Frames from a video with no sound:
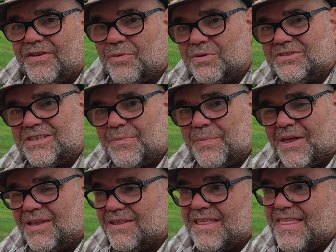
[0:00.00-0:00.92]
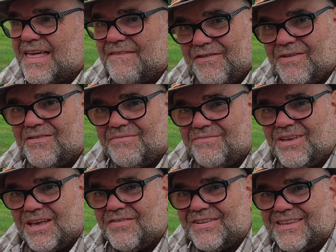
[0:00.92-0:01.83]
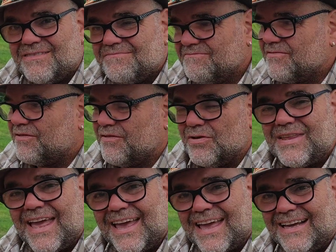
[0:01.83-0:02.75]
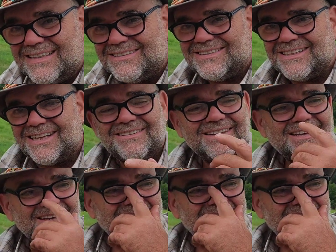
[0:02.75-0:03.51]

have you, once they're planted, they're there for, yeah, for, for three decades, you know.